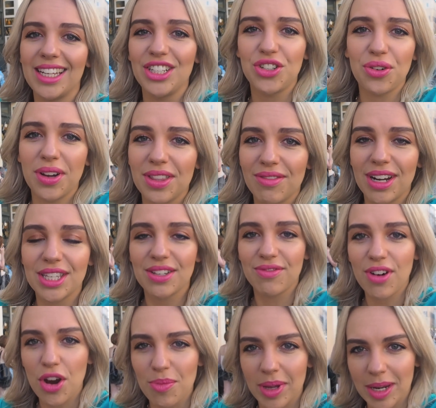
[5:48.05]
enjoy the rest of
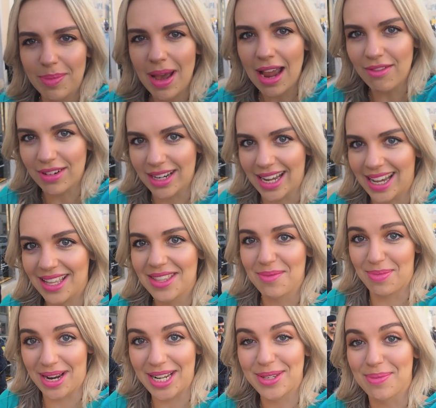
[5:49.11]
Rome. And apparently the
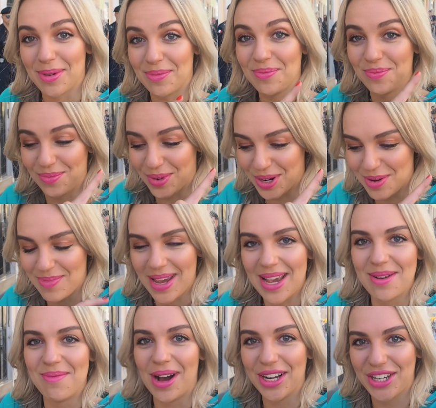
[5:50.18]
policemen want to be
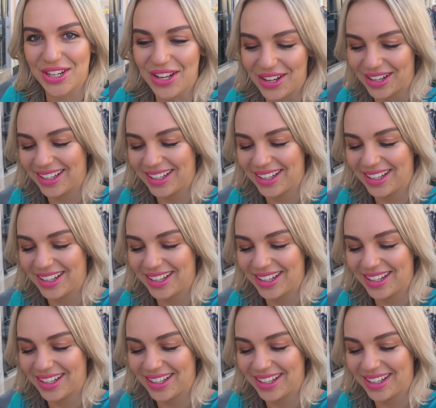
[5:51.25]
in my shop.